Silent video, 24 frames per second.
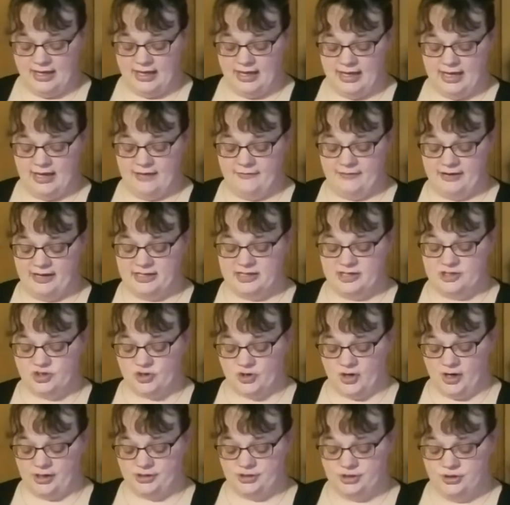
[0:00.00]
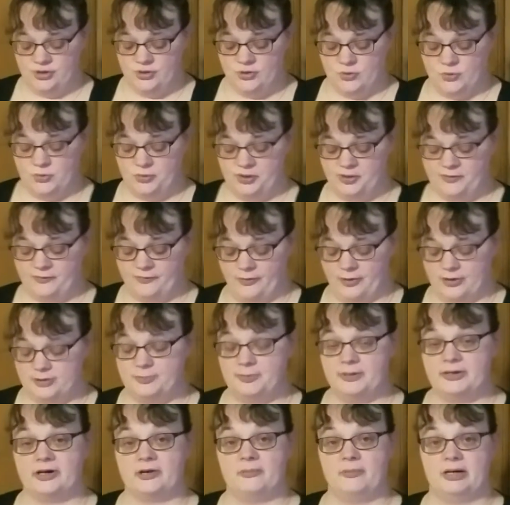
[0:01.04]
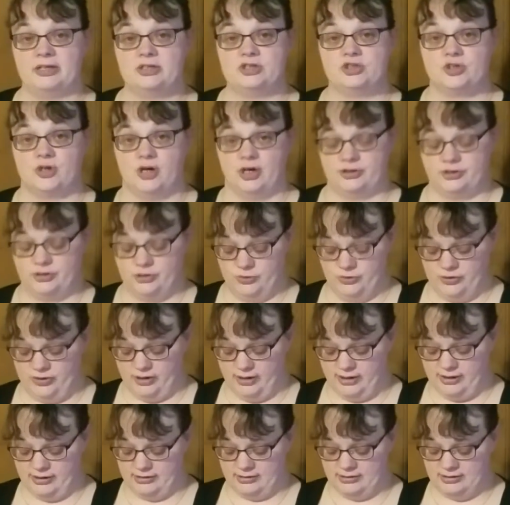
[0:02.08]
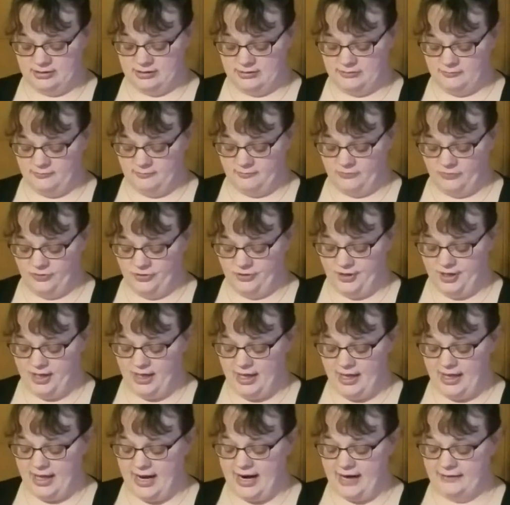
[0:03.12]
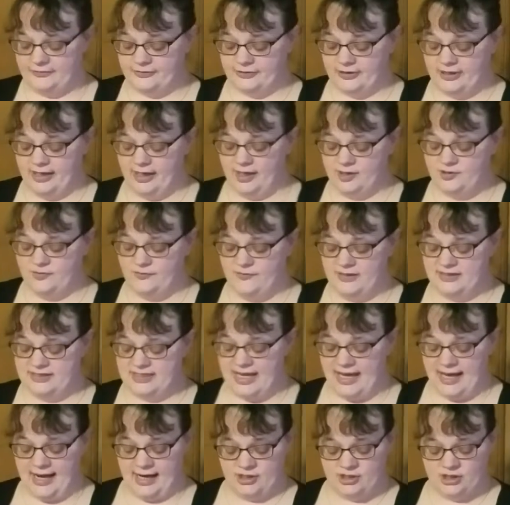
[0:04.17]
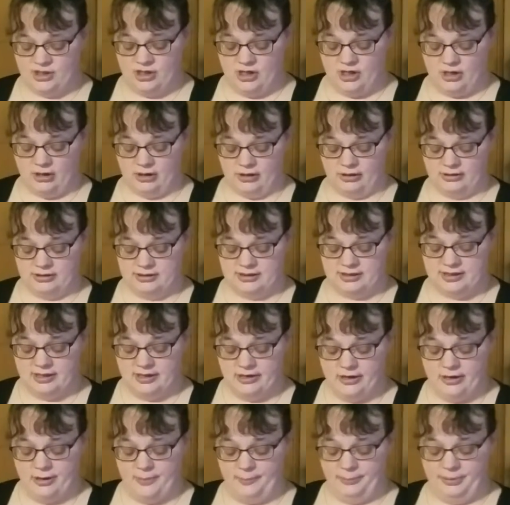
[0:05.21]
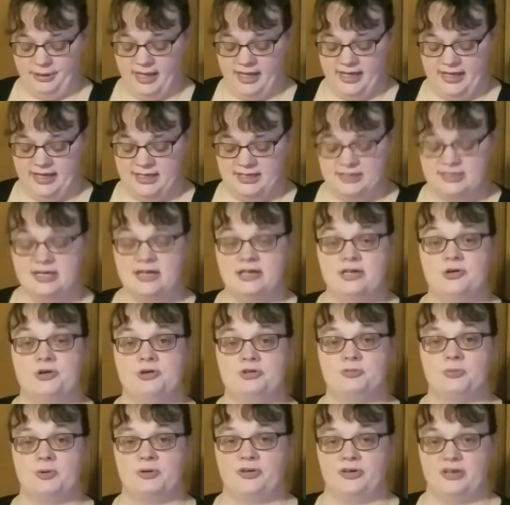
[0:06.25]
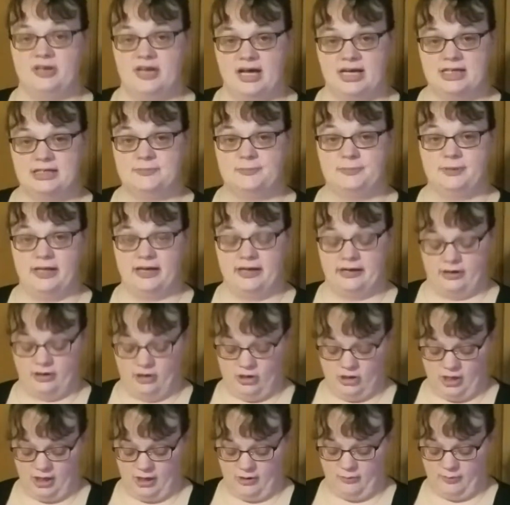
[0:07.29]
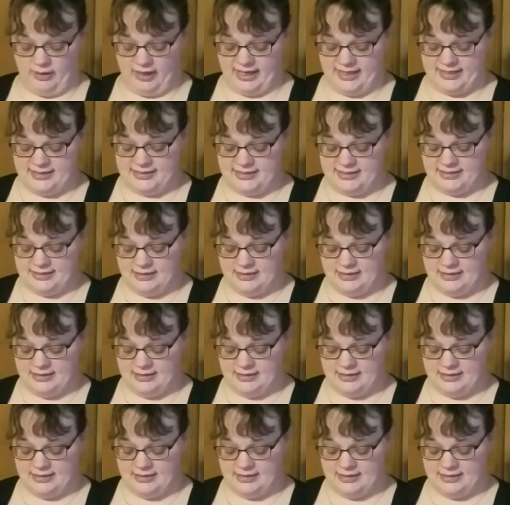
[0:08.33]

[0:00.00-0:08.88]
If it is a draw 2, the first player must draw 2 cards. After each of these action cards, play continues with the next player clockwise.